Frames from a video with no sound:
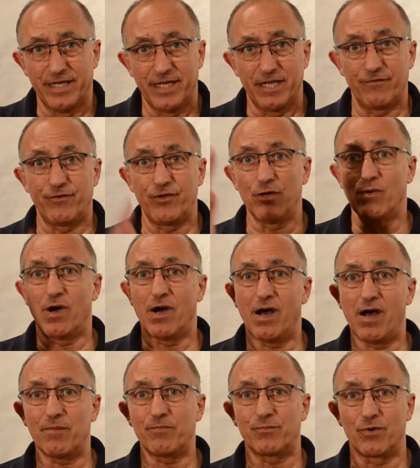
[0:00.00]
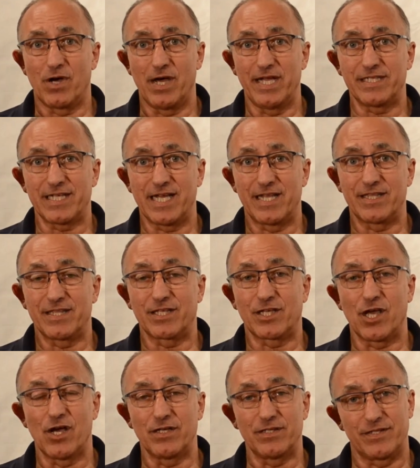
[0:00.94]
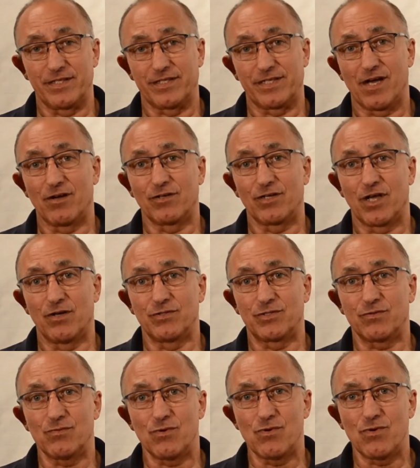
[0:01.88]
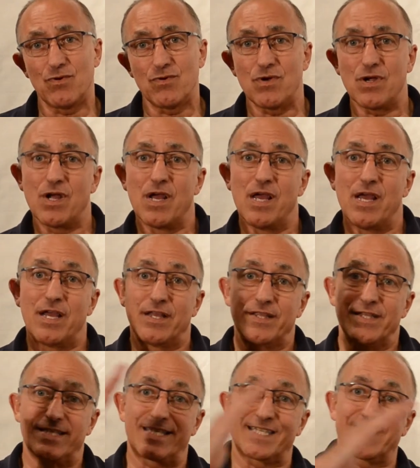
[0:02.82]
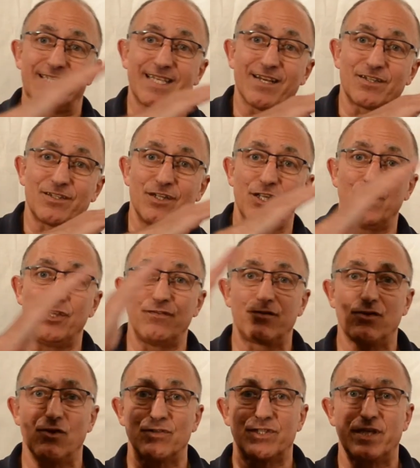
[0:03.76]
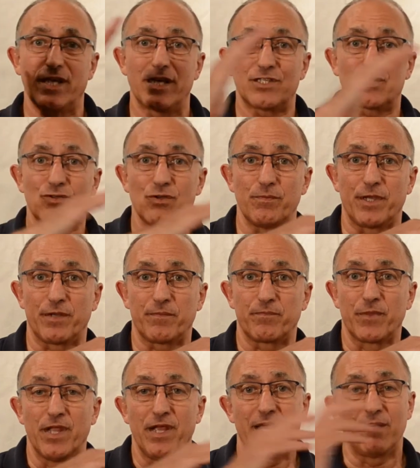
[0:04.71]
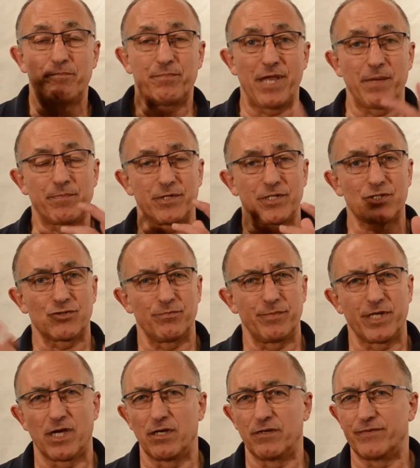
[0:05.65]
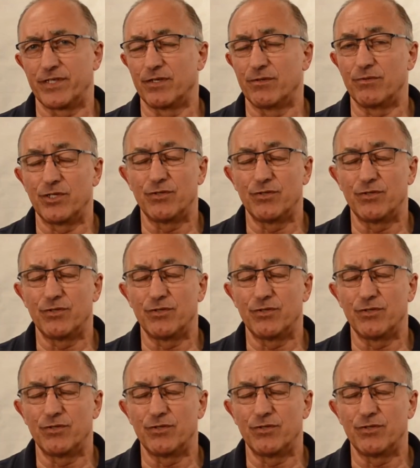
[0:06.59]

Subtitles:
If you are upright and the gun goes ooh, suddenly you've got to get swimming, and people are swimming over you.